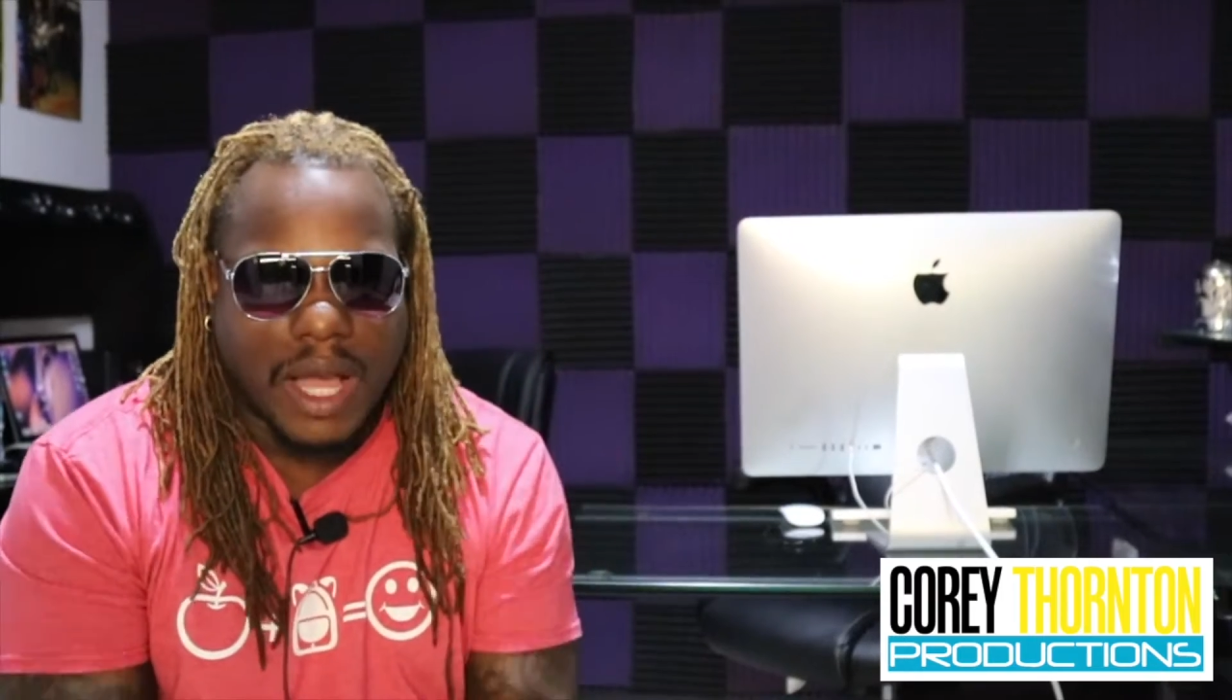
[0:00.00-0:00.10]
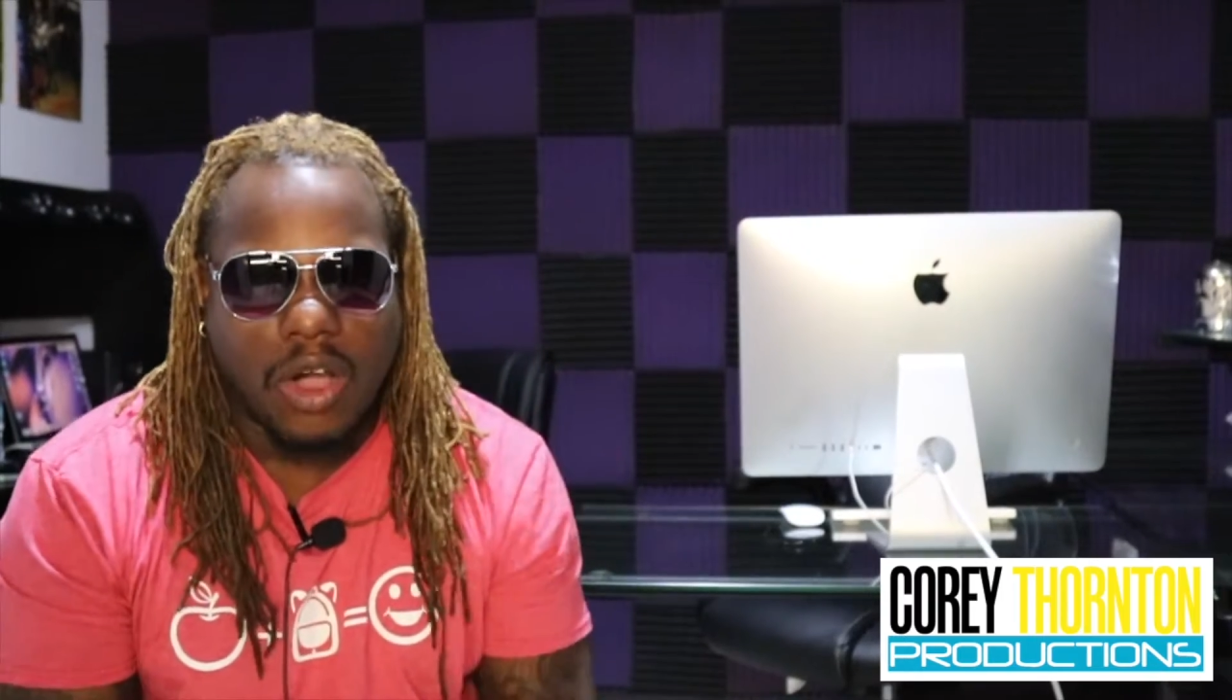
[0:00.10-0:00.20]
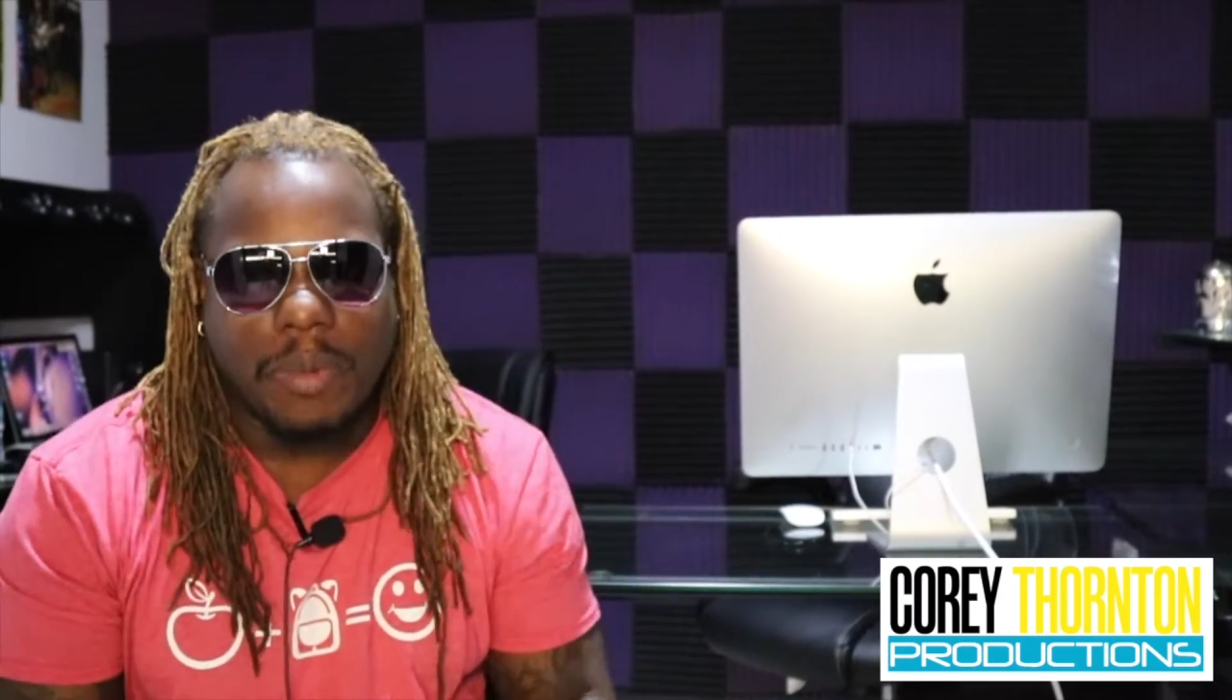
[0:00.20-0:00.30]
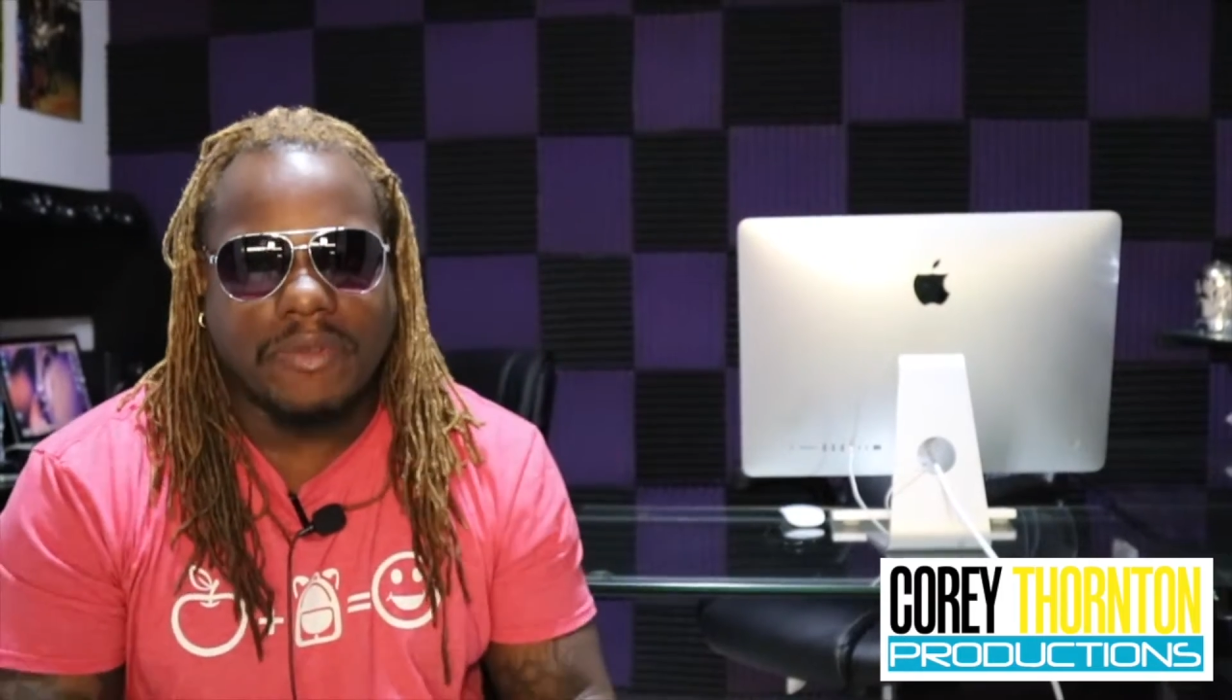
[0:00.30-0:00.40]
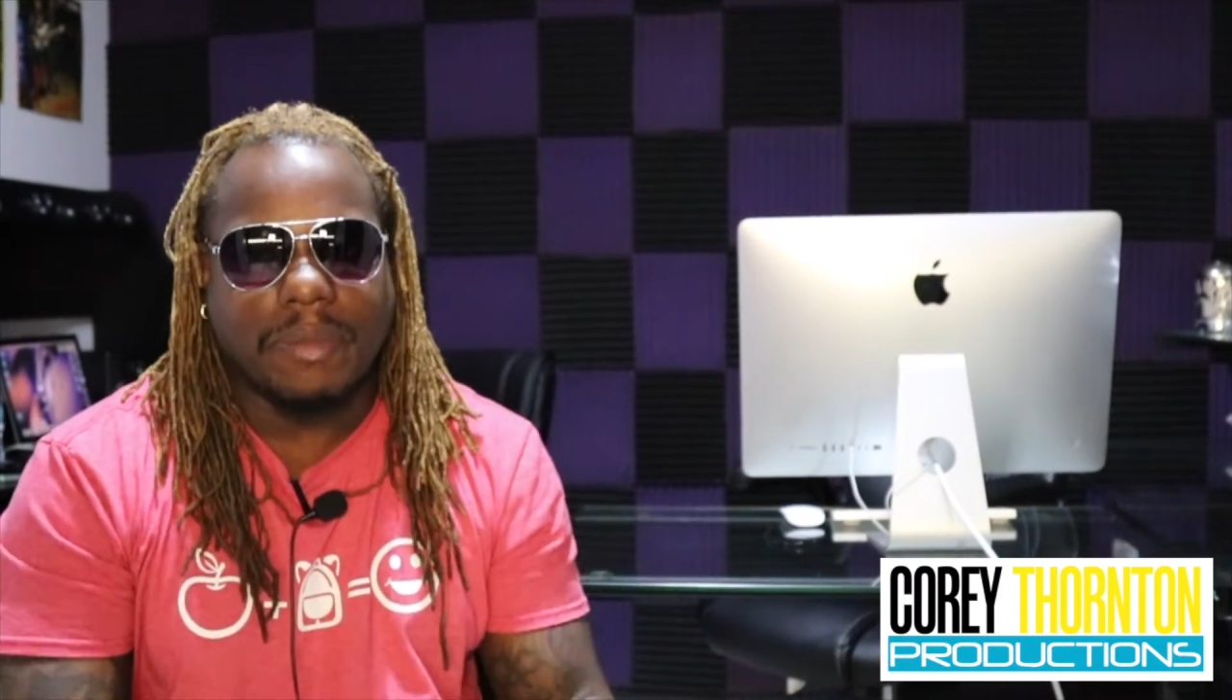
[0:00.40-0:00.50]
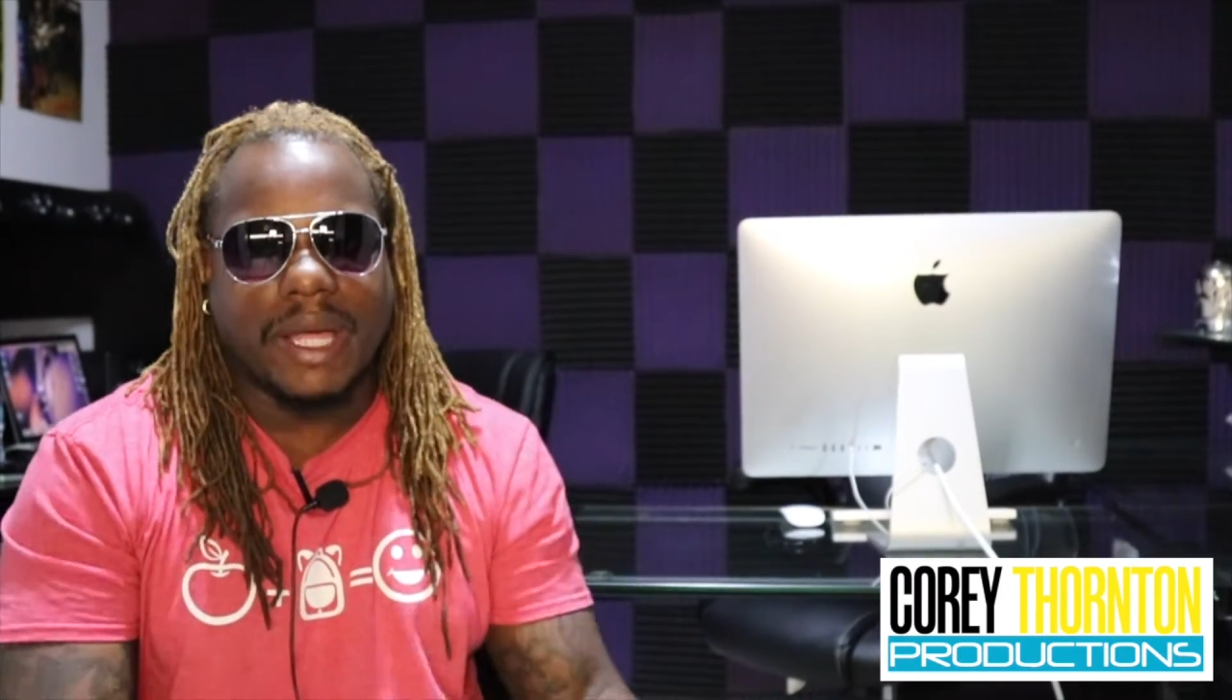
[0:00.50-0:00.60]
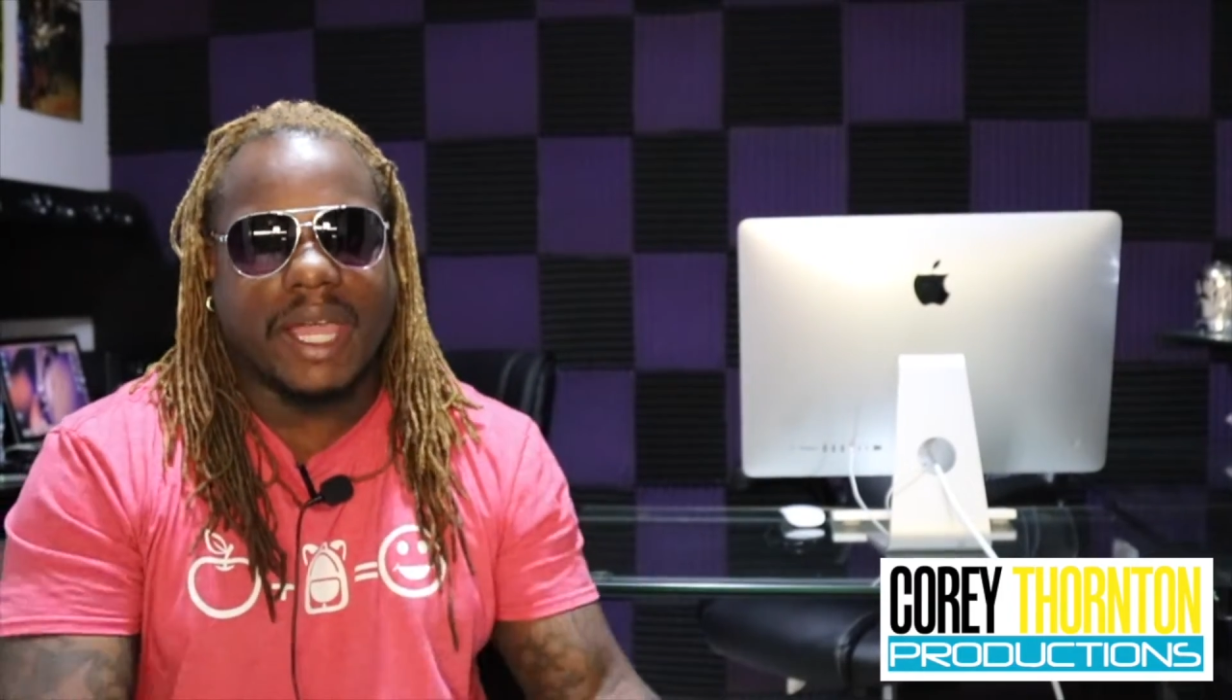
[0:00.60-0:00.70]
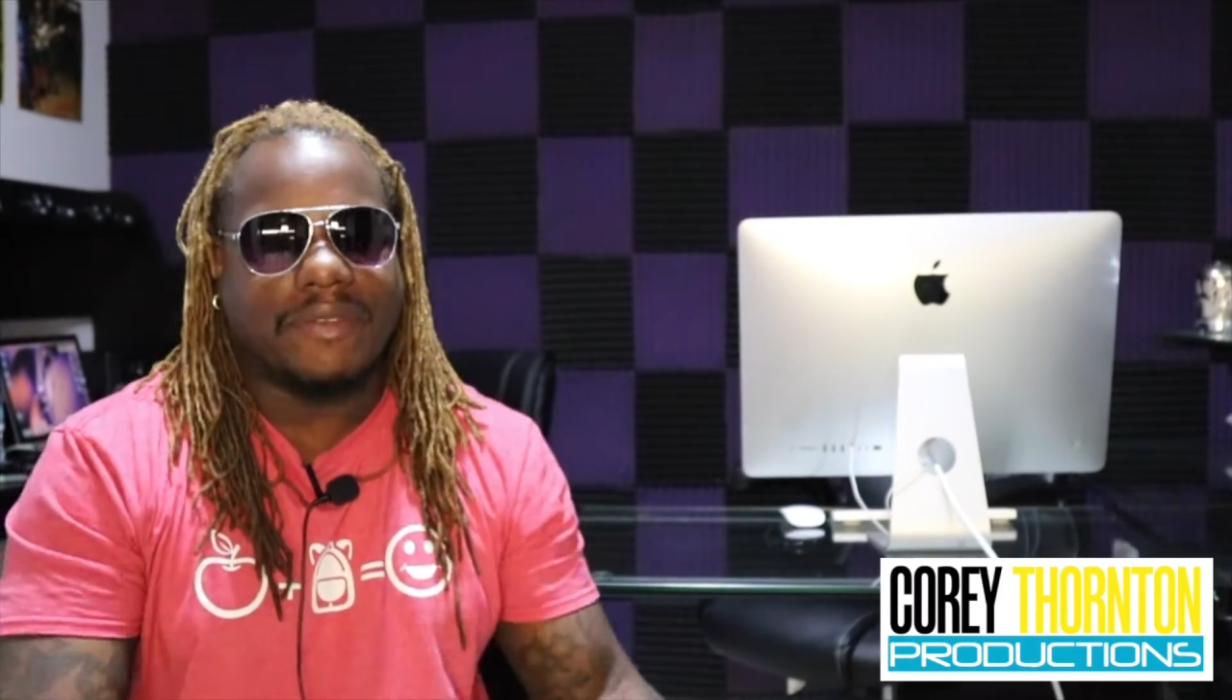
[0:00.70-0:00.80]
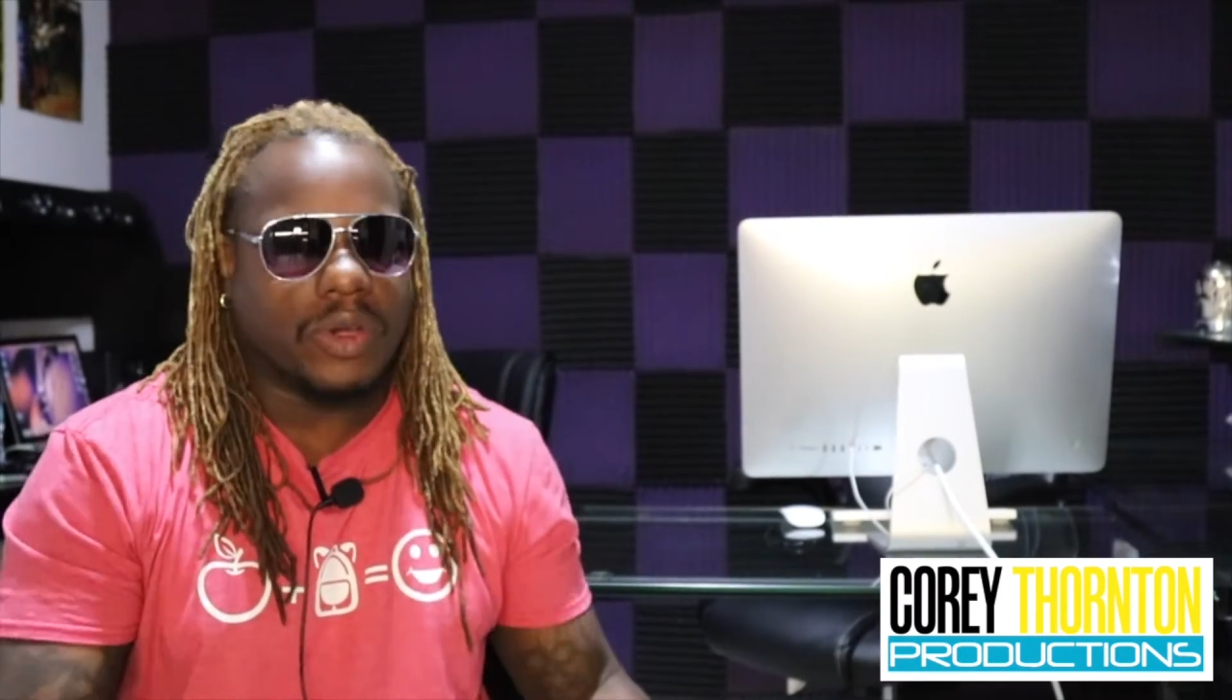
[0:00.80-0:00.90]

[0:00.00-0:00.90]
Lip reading: I hope everybody have